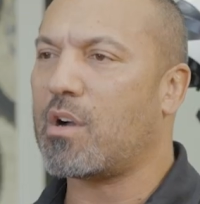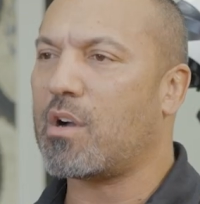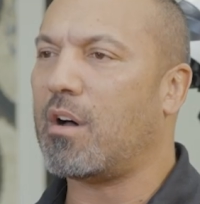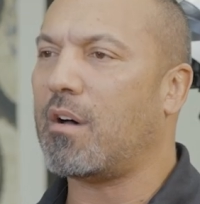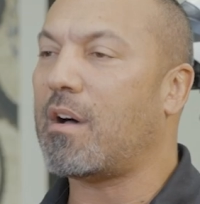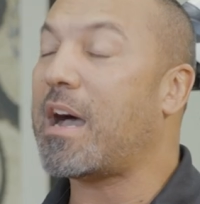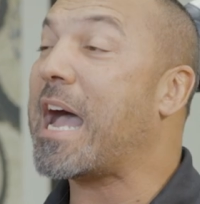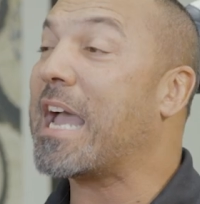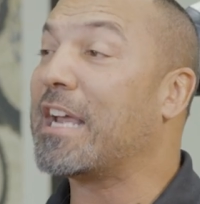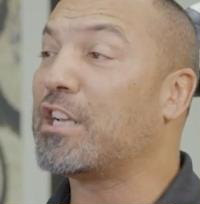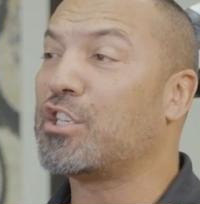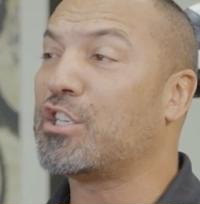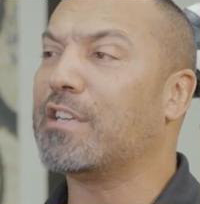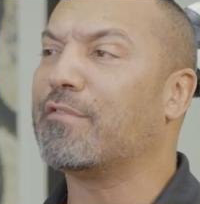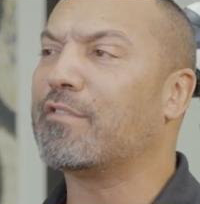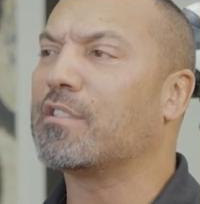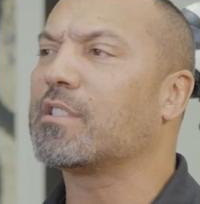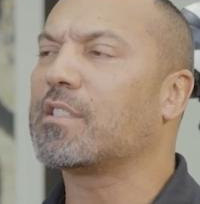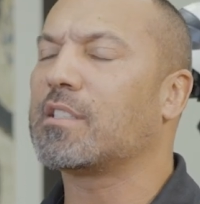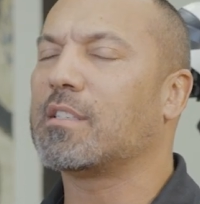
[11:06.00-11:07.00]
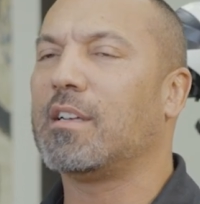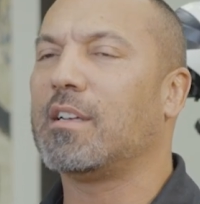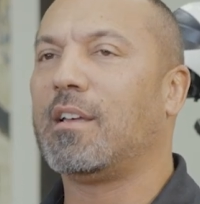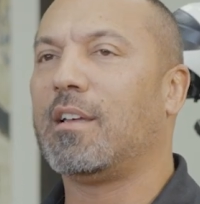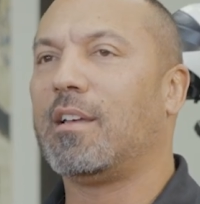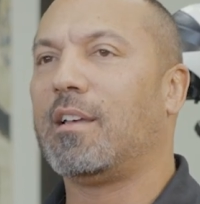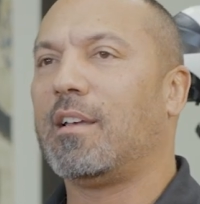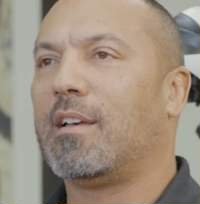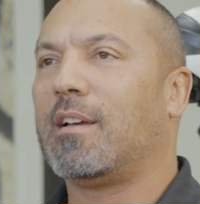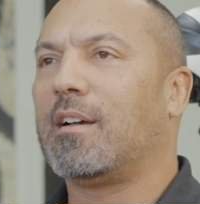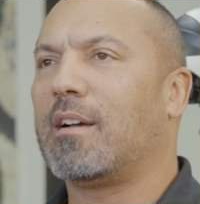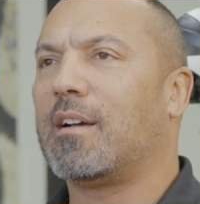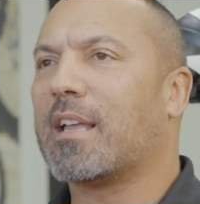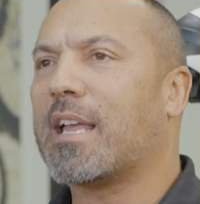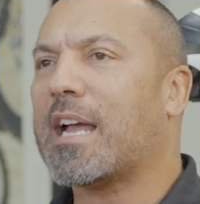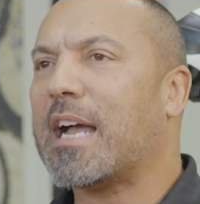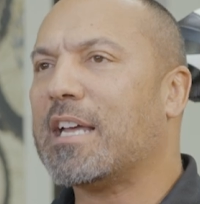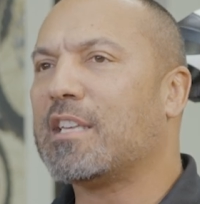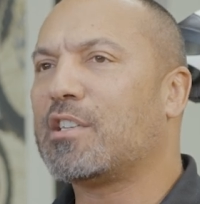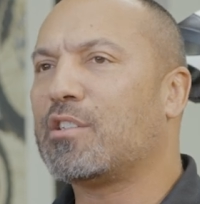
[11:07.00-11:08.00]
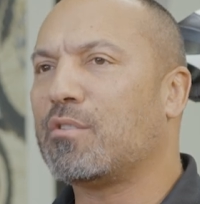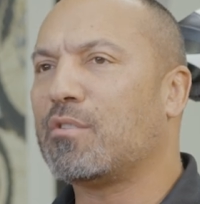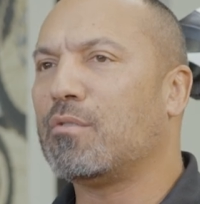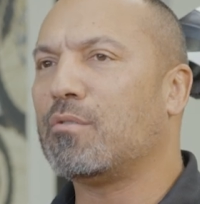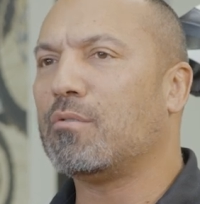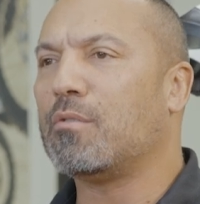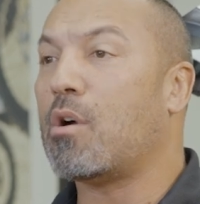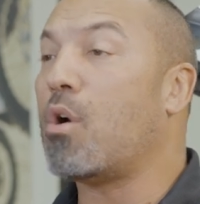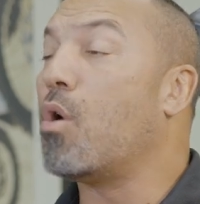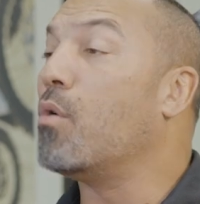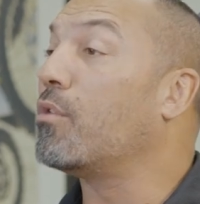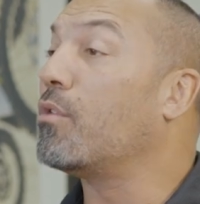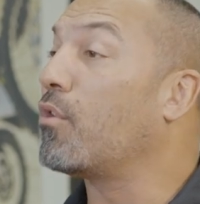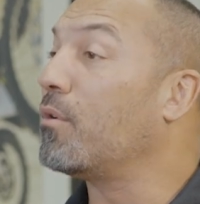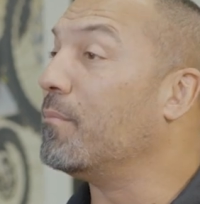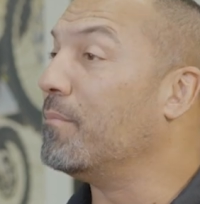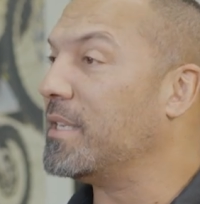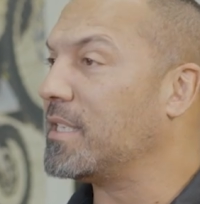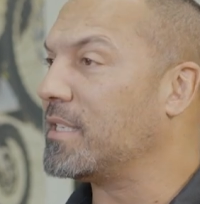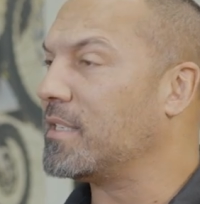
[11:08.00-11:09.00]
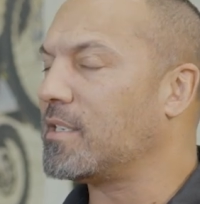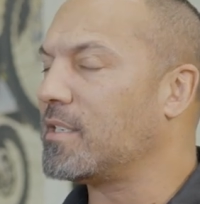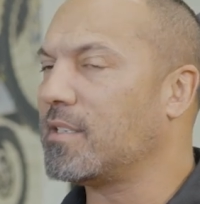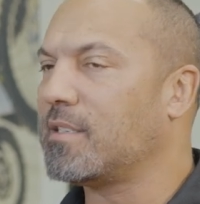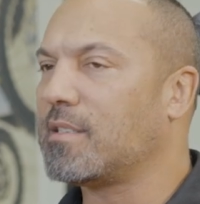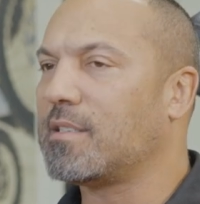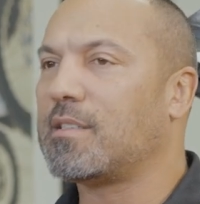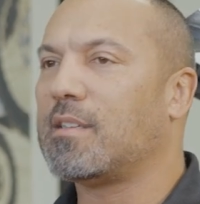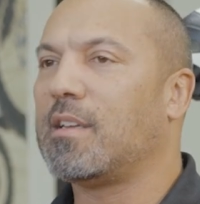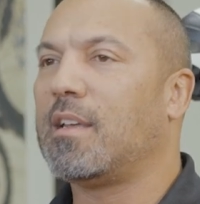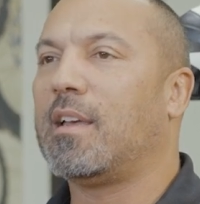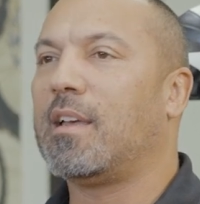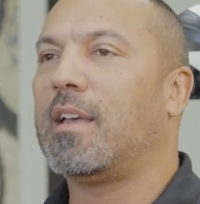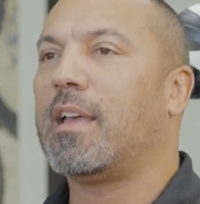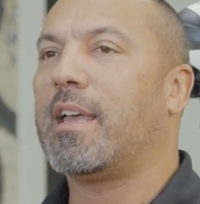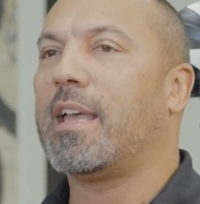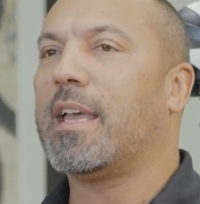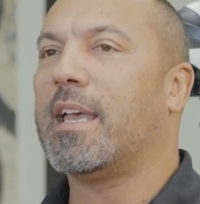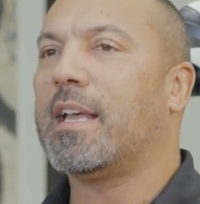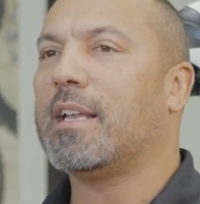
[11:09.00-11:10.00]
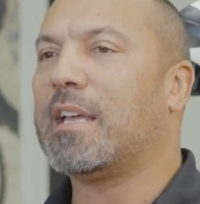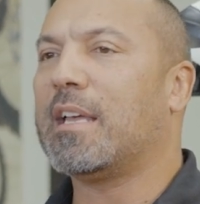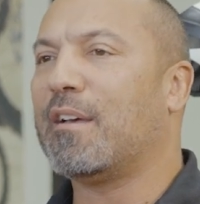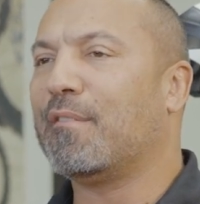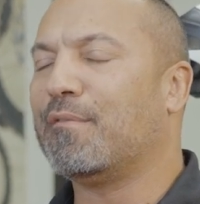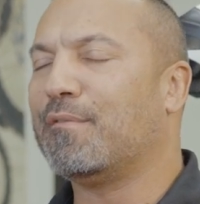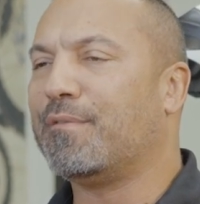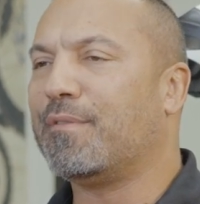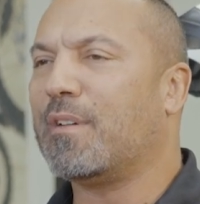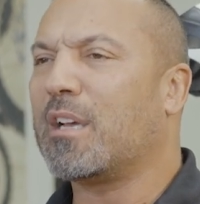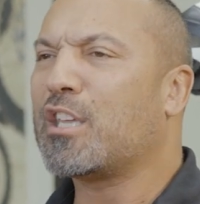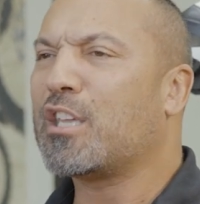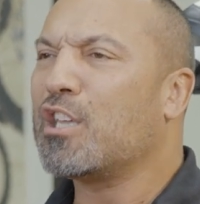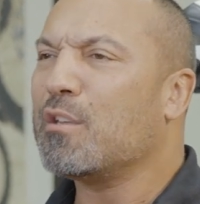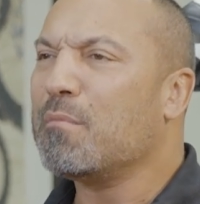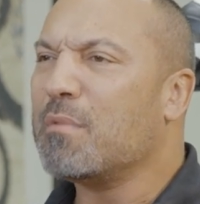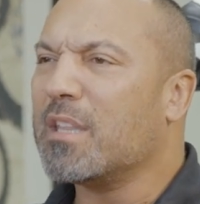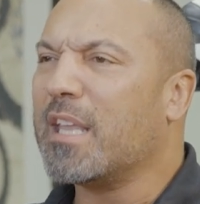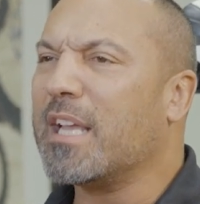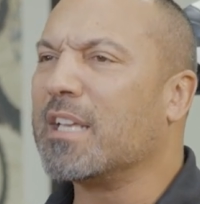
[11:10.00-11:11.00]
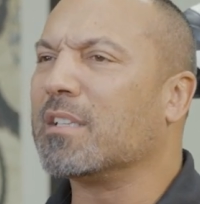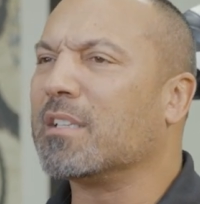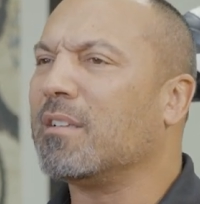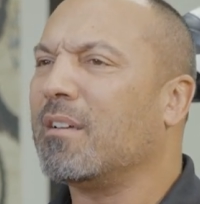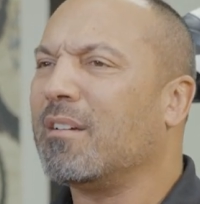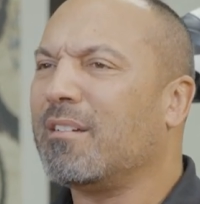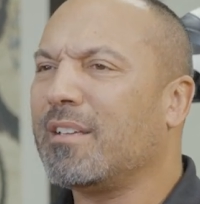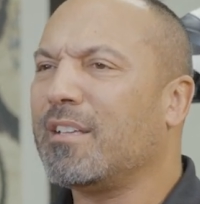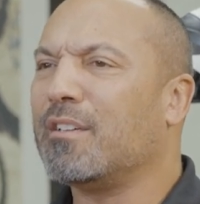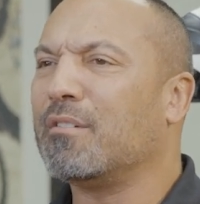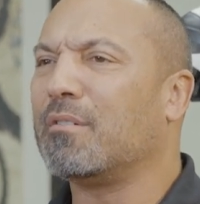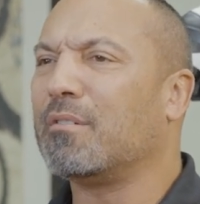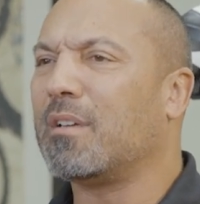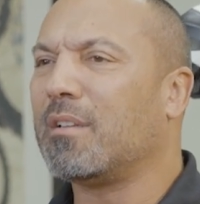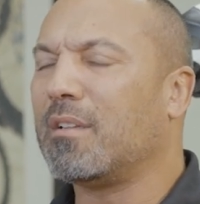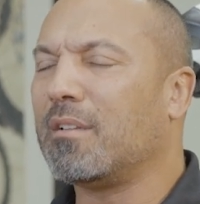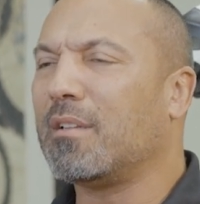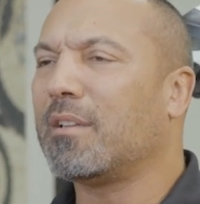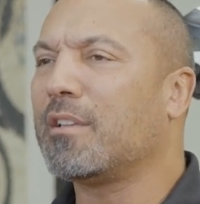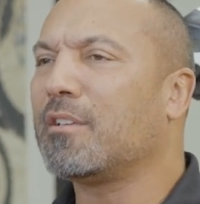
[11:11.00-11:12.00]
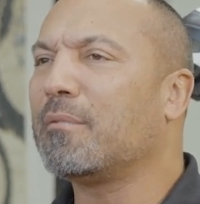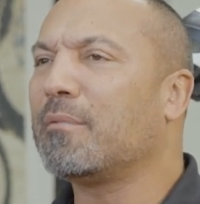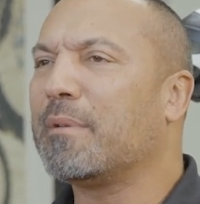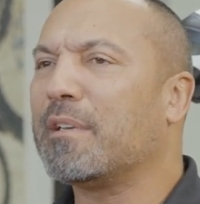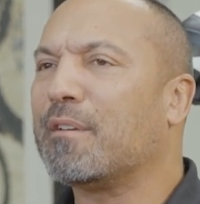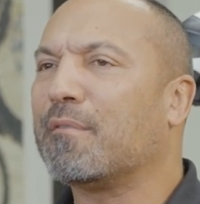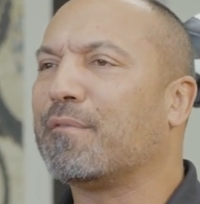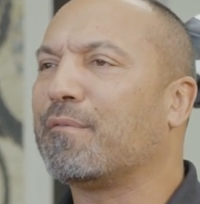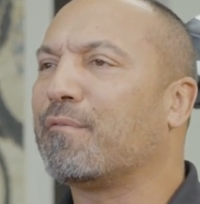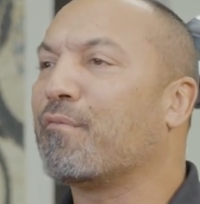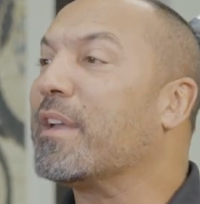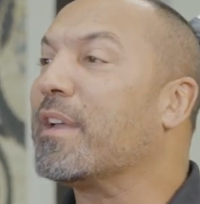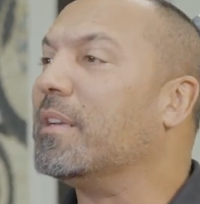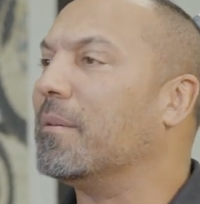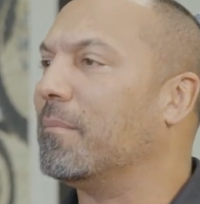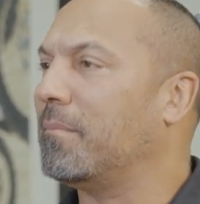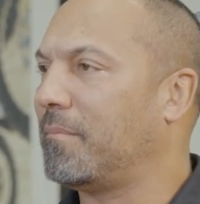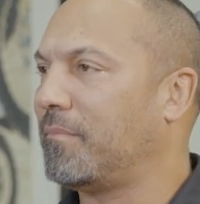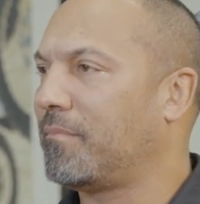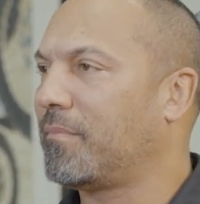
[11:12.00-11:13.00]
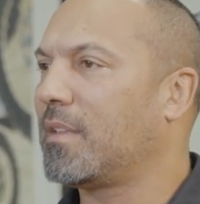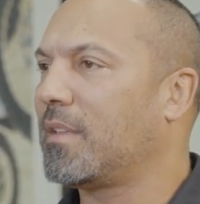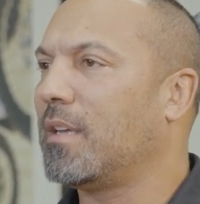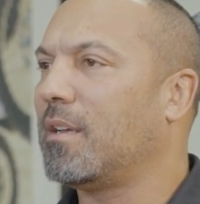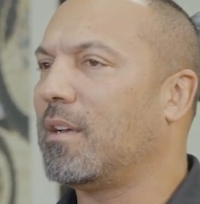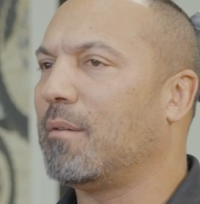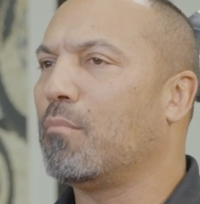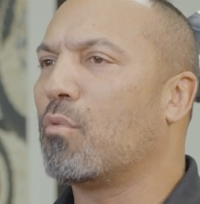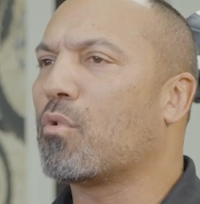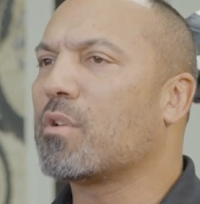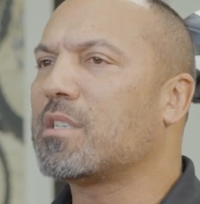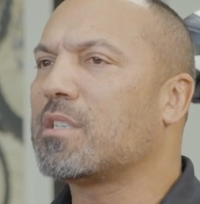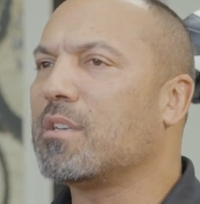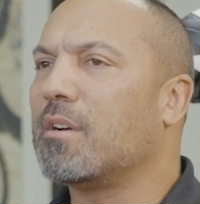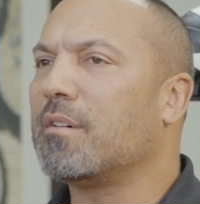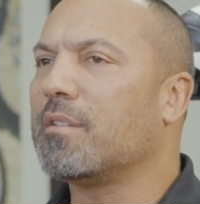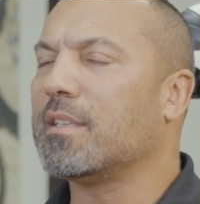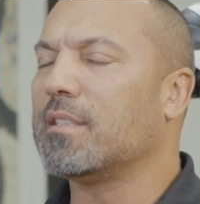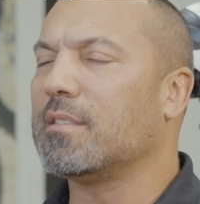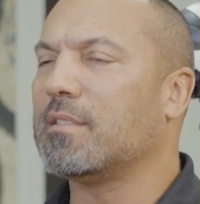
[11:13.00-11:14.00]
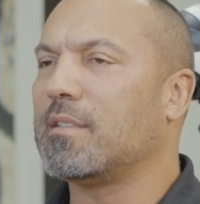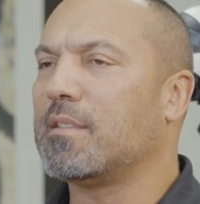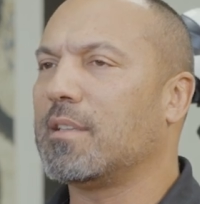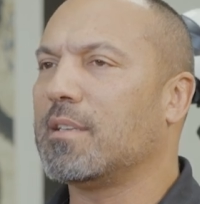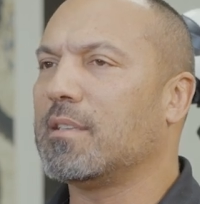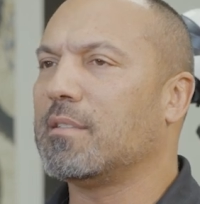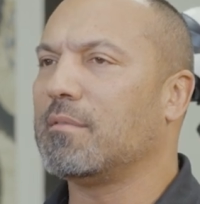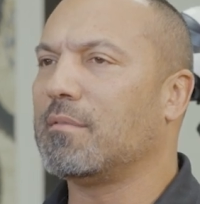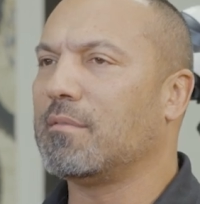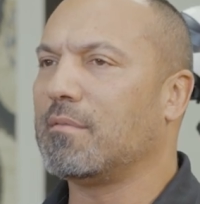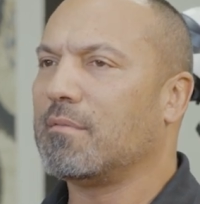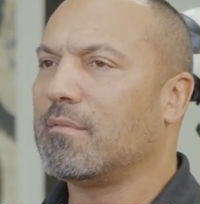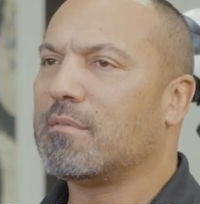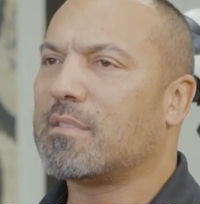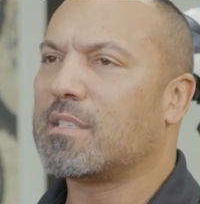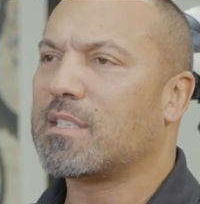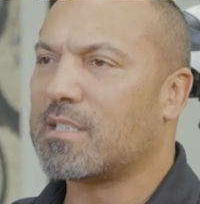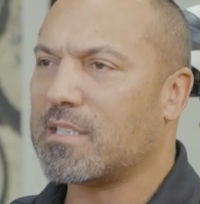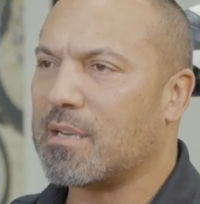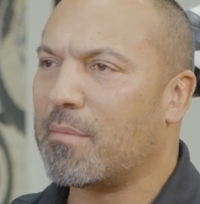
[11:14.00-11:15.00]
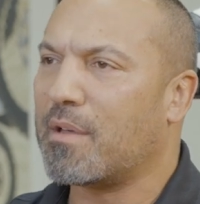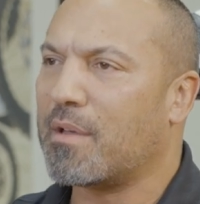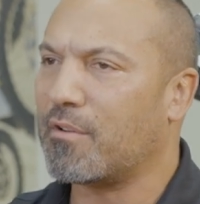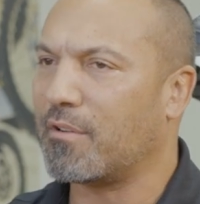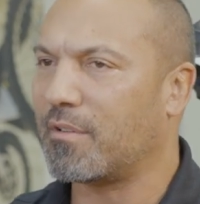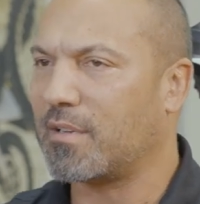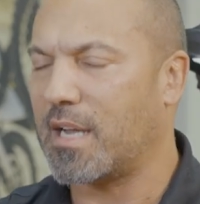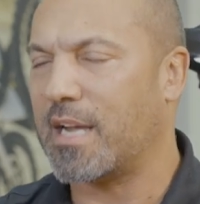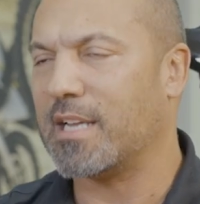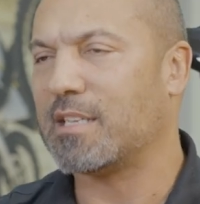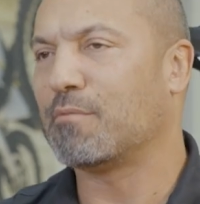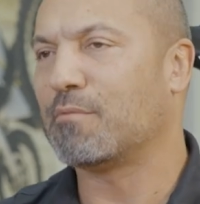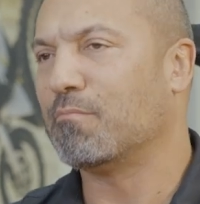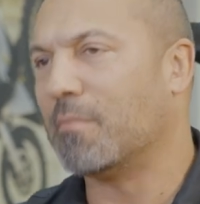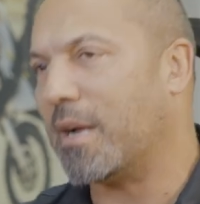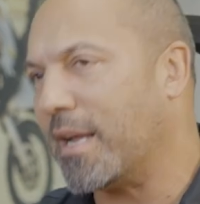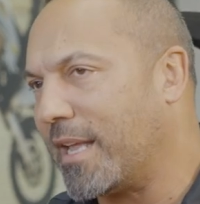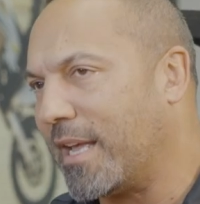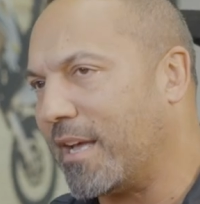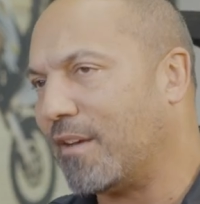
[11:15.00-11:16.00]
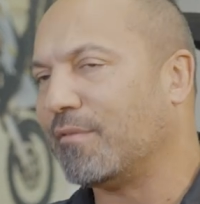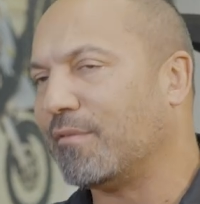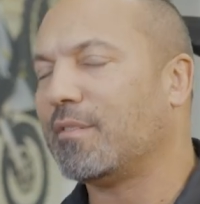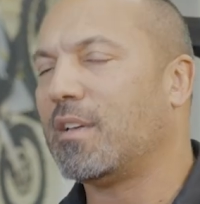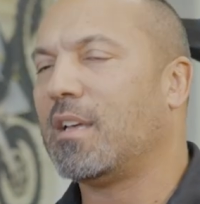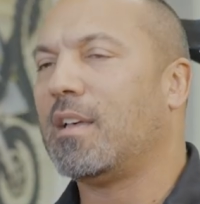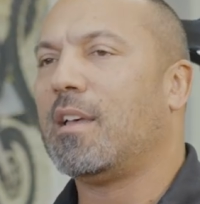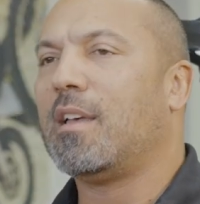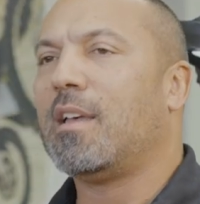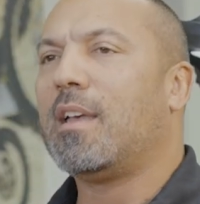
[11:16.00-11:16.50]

what we call high achievers, guys who own their own businesses and have accumulated, a little bit of freedom, more so than some other guys might have.